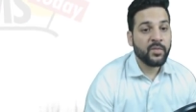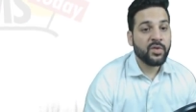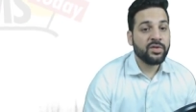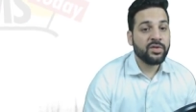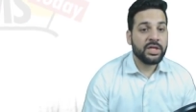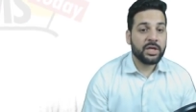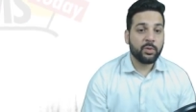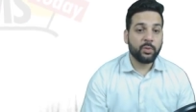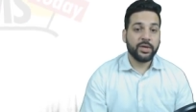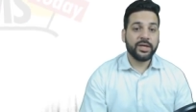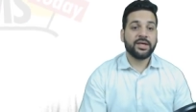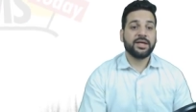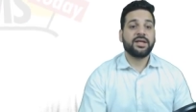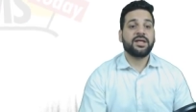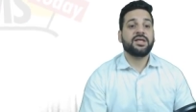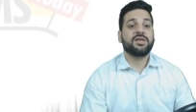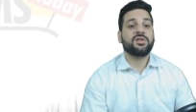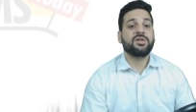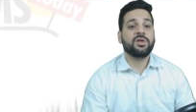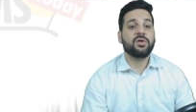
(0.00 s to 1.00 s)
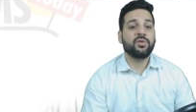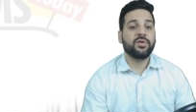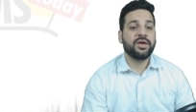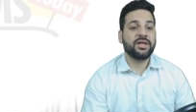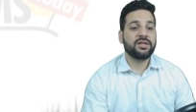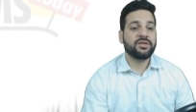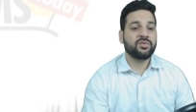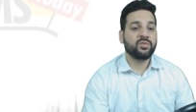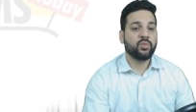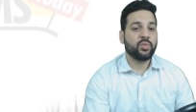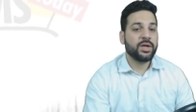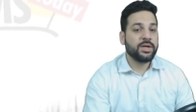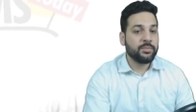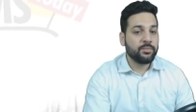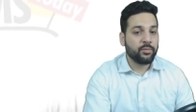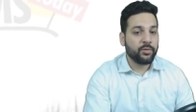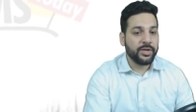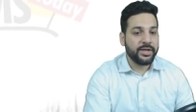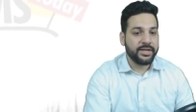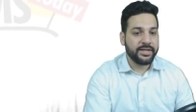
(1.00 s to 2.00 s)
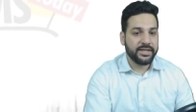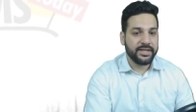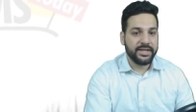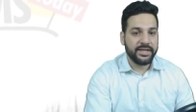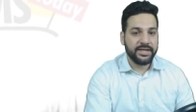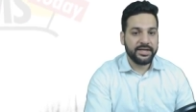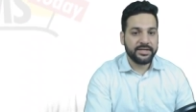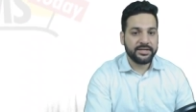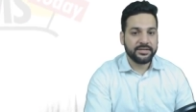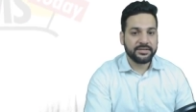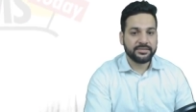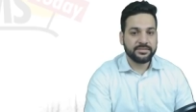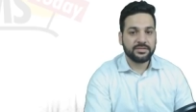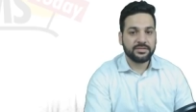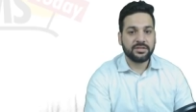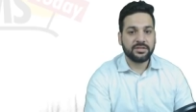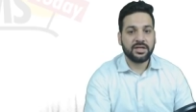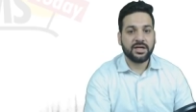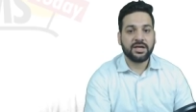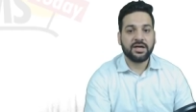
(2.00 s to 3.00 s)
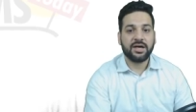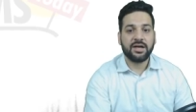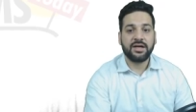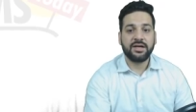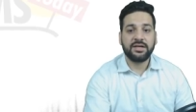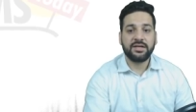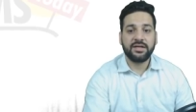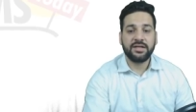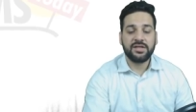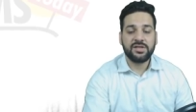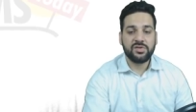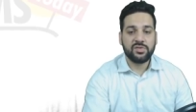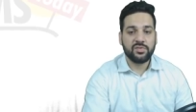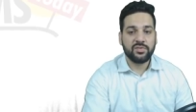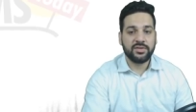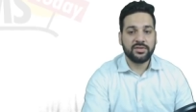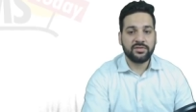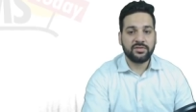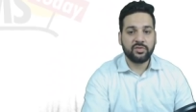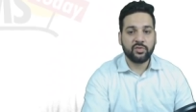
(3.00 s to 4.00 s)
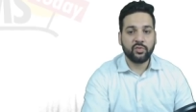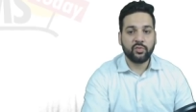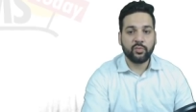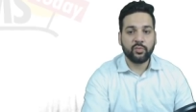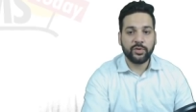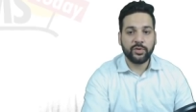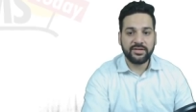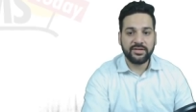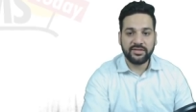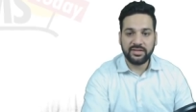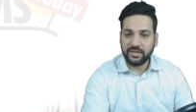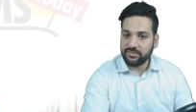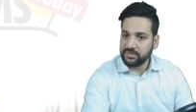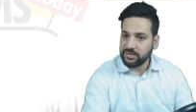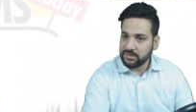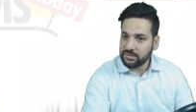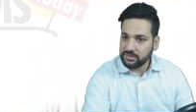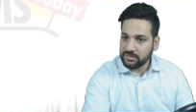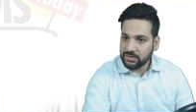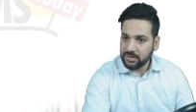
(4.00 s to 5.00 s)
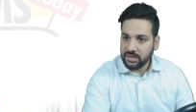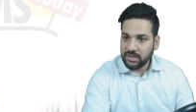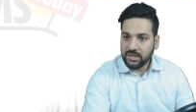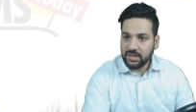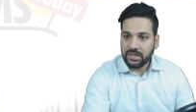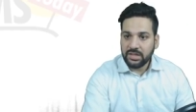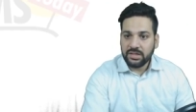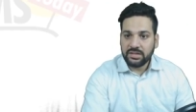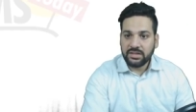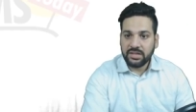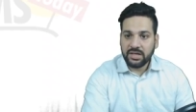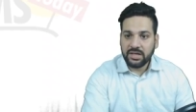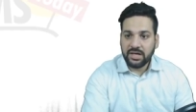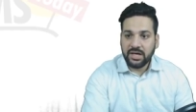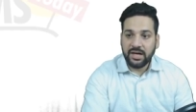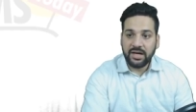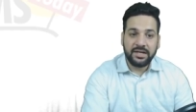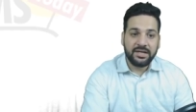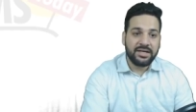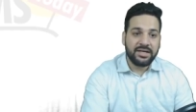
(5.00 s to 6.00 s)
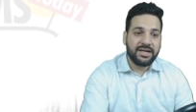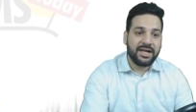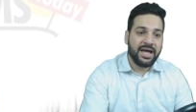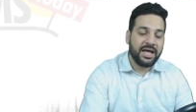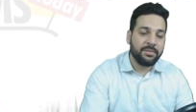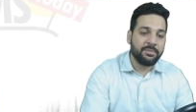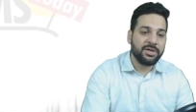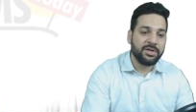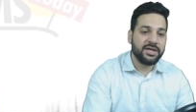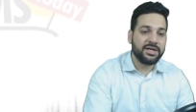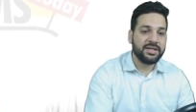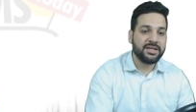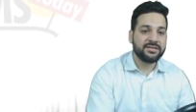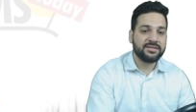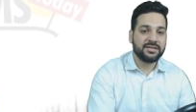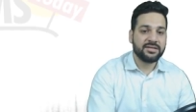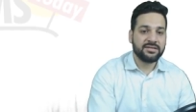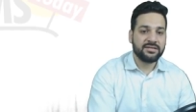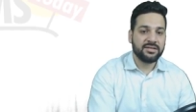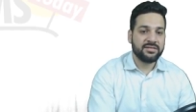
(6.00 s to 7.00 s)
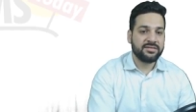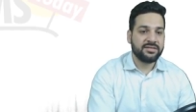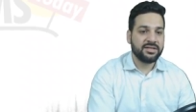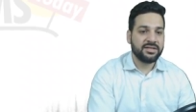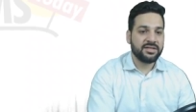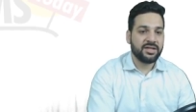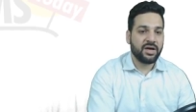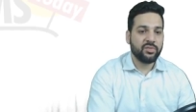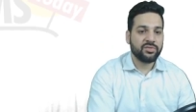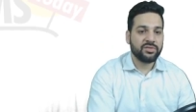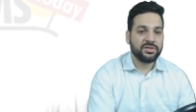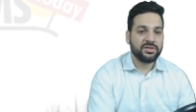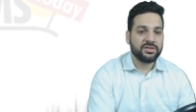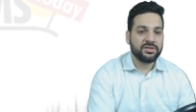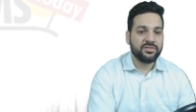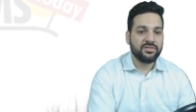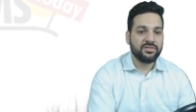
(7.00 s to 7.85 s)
the quick ratio is 1.8 the current ratio is 2.7 the current liabilities are 60000